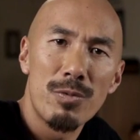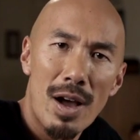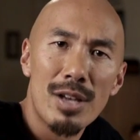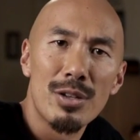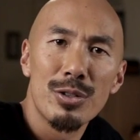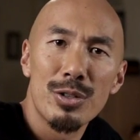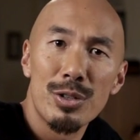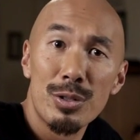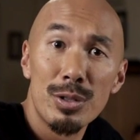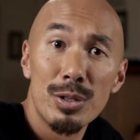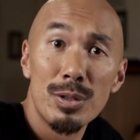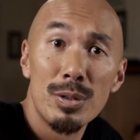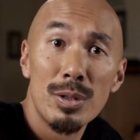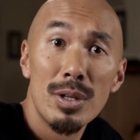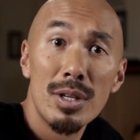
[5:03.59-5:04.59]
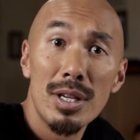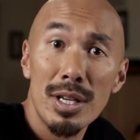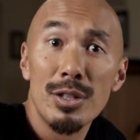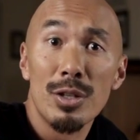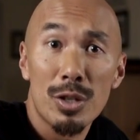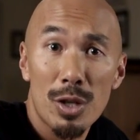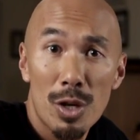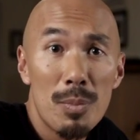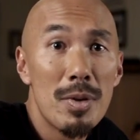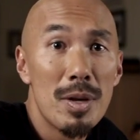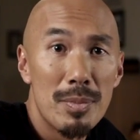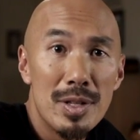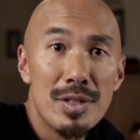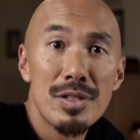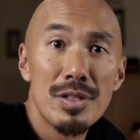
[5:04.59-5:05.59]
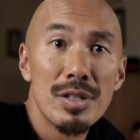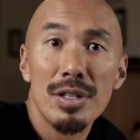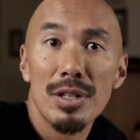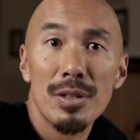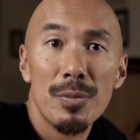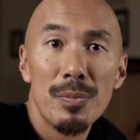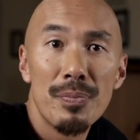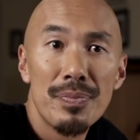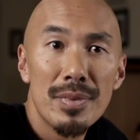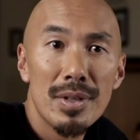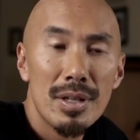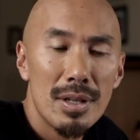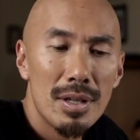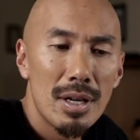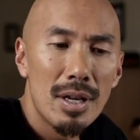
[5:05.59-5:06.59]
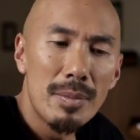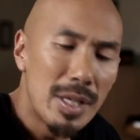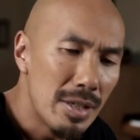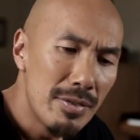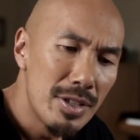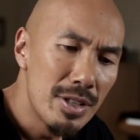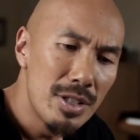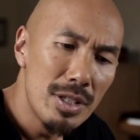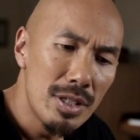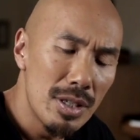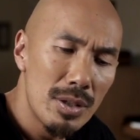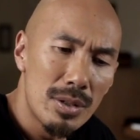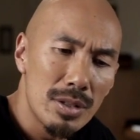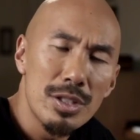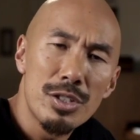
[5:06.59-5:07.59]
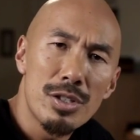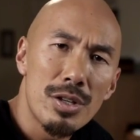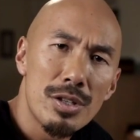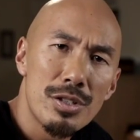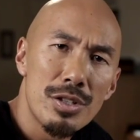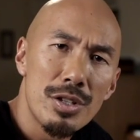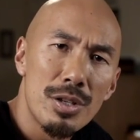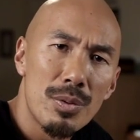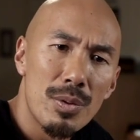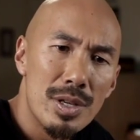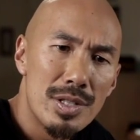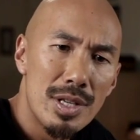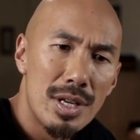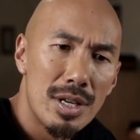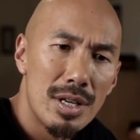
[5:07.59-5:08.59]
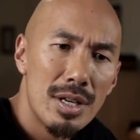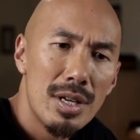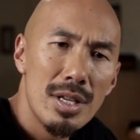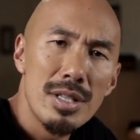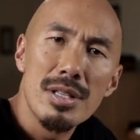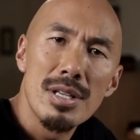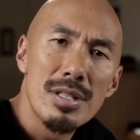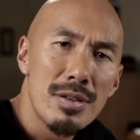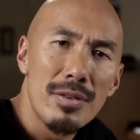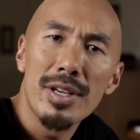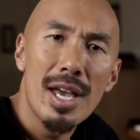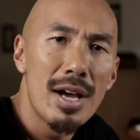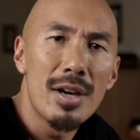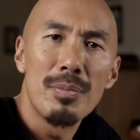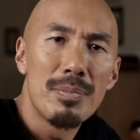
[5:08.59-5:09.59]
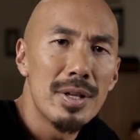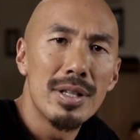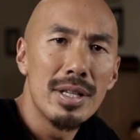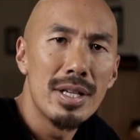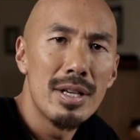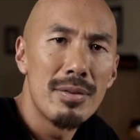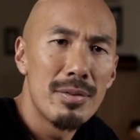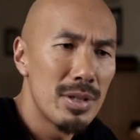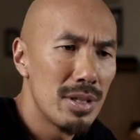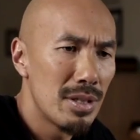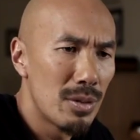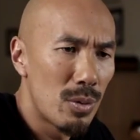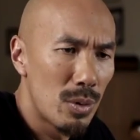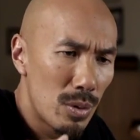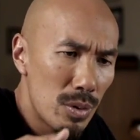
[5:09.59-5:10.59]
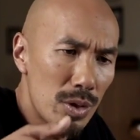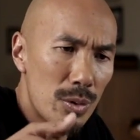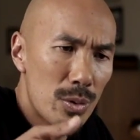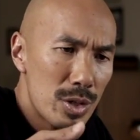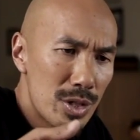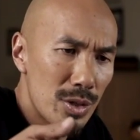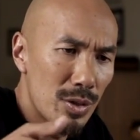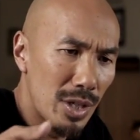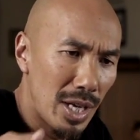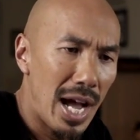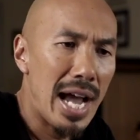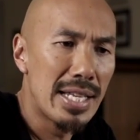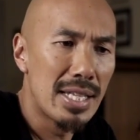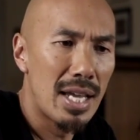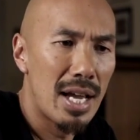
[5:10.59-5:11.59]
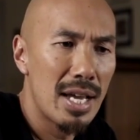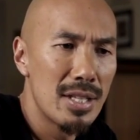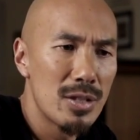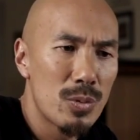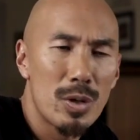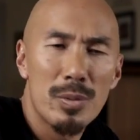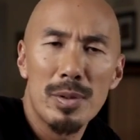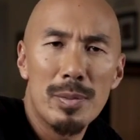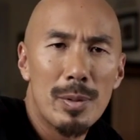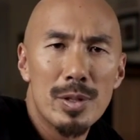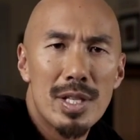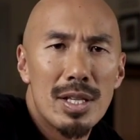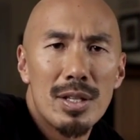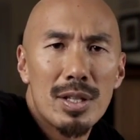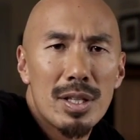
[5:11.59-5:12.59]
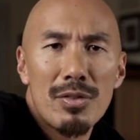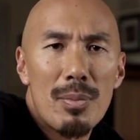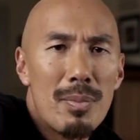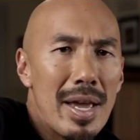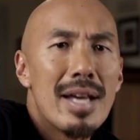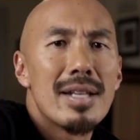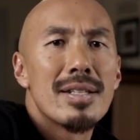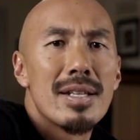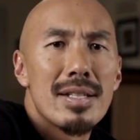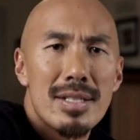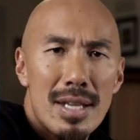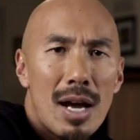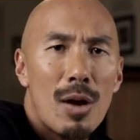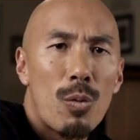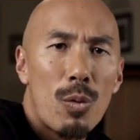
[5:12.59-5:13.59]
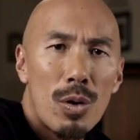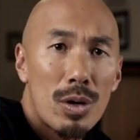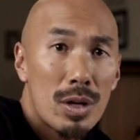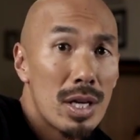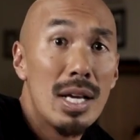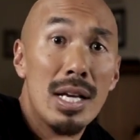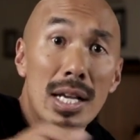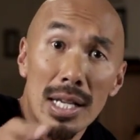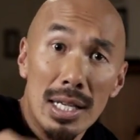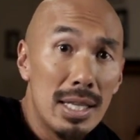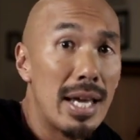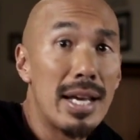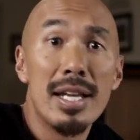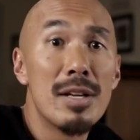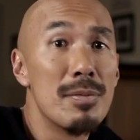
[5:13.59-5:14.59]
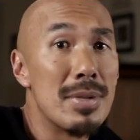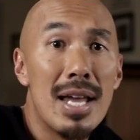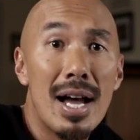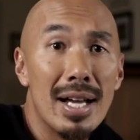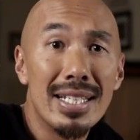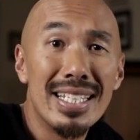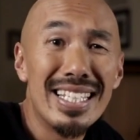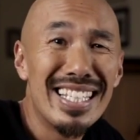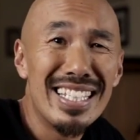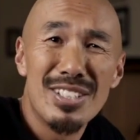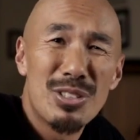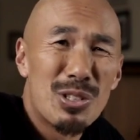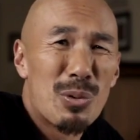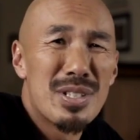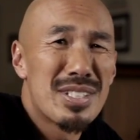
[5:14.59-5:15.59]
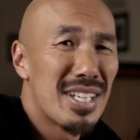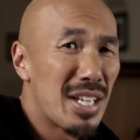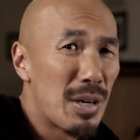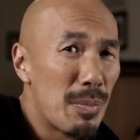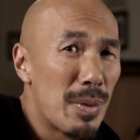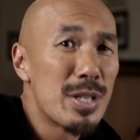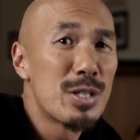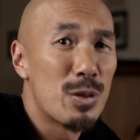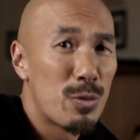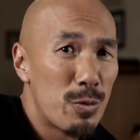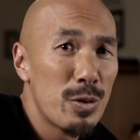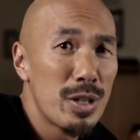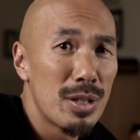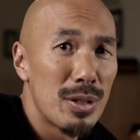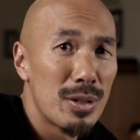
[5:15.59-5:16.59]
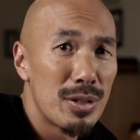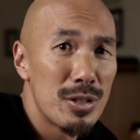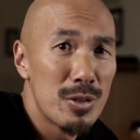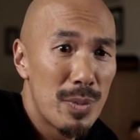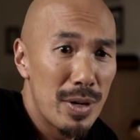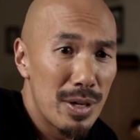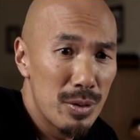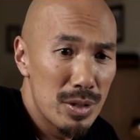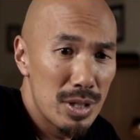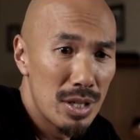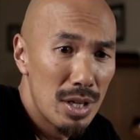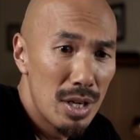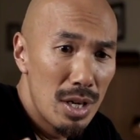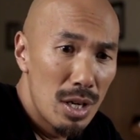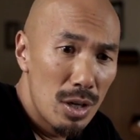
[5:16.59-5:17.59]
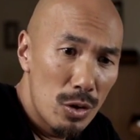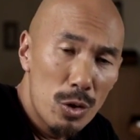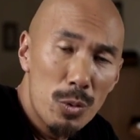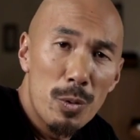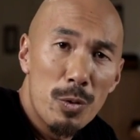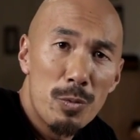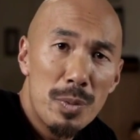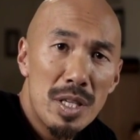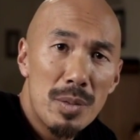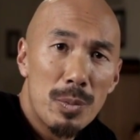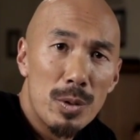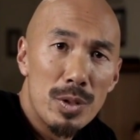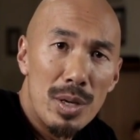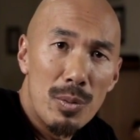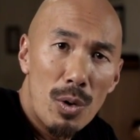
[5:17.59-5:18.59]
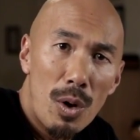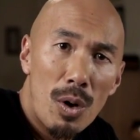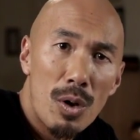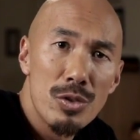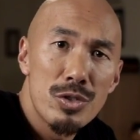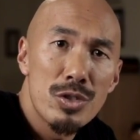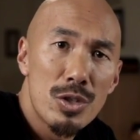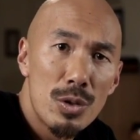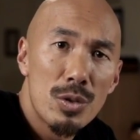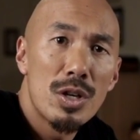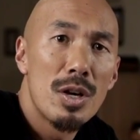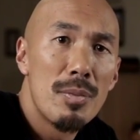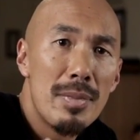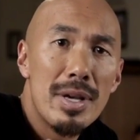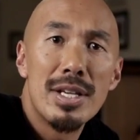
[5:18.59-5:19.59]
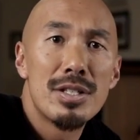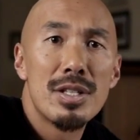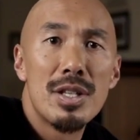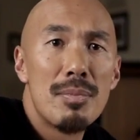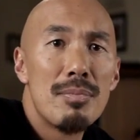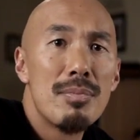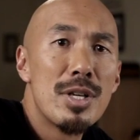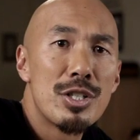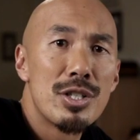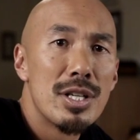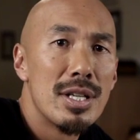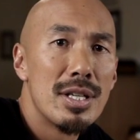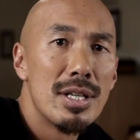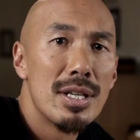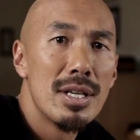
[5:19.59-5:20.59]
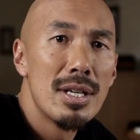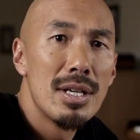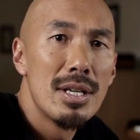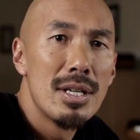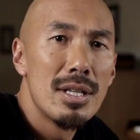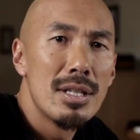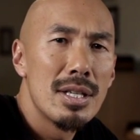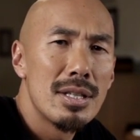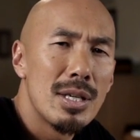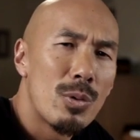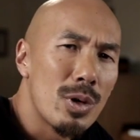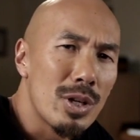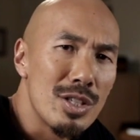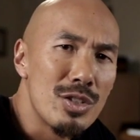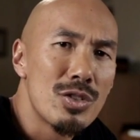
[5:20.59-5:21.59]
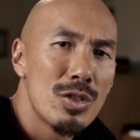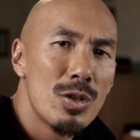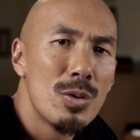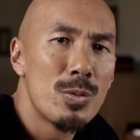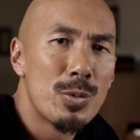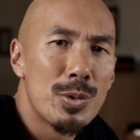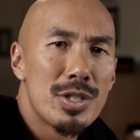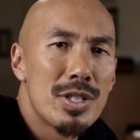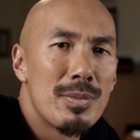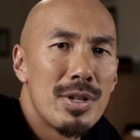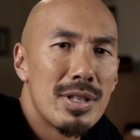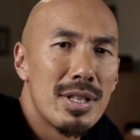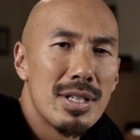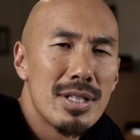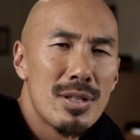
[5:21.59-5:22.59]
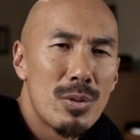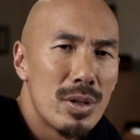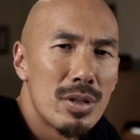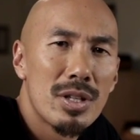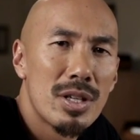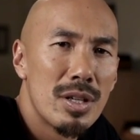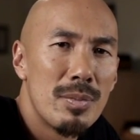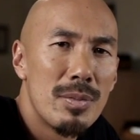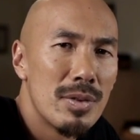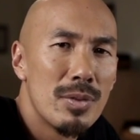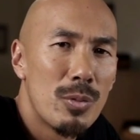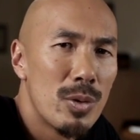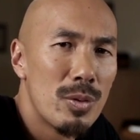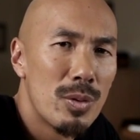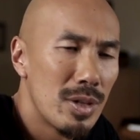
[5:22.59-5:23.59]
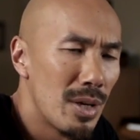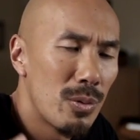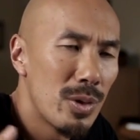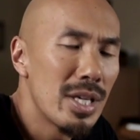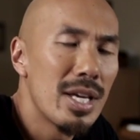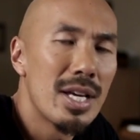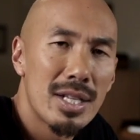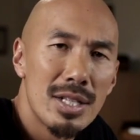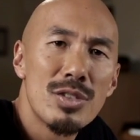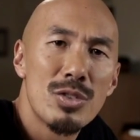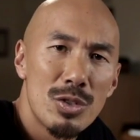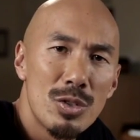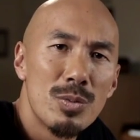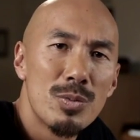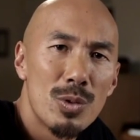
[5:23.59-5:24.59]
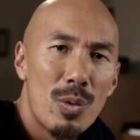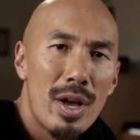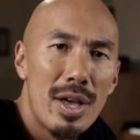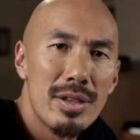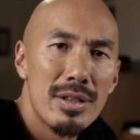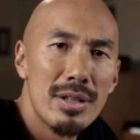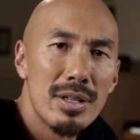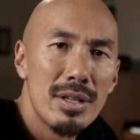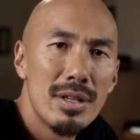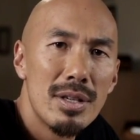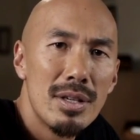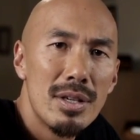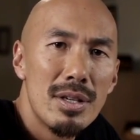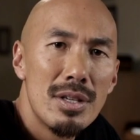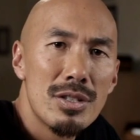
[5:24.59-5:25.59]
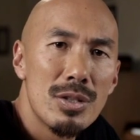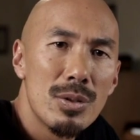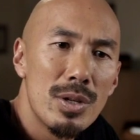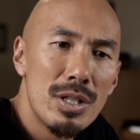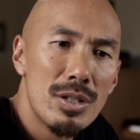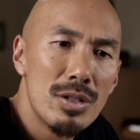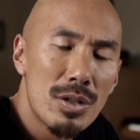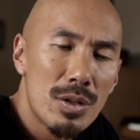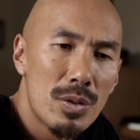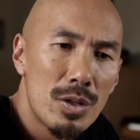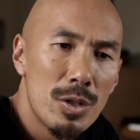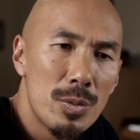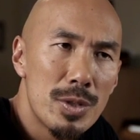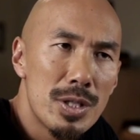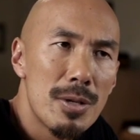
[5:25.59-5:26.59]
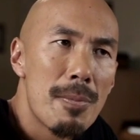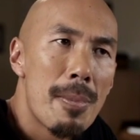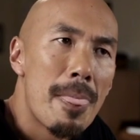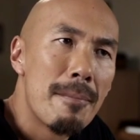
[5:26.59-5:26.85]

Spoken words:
follow through in their commitments to you. I mean, even in the early church, there was a sense of accountability. I mean, there were still guidelines where people said, look, if a man does not work, let him not eat. So it wasn't like a bunch of freeloaders, but it was a group of people that were all so committed to the mission that they weren't consumed with some of the things that we get consumed with. So in your groups,